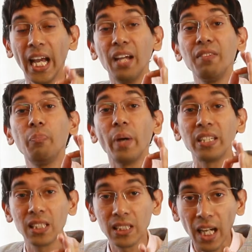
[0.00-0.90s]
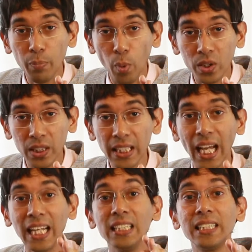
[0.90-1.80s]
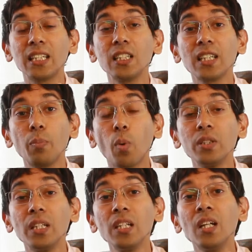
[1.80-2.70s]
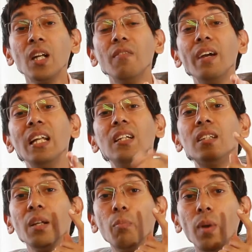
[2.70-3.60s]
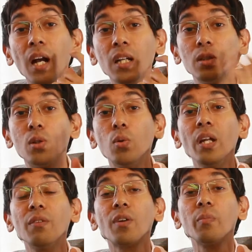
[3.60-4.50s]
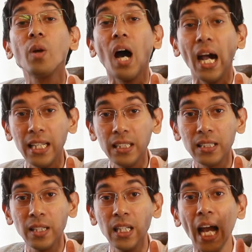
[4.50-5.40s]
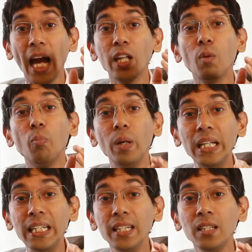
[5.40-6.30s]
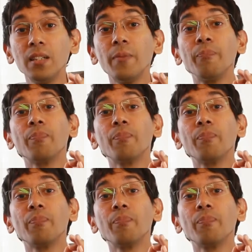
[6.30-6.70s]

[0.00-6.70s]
heavy pesticide poisoning and insecticide poisoning, where literally blood is drooling from your eyes and you're bleeding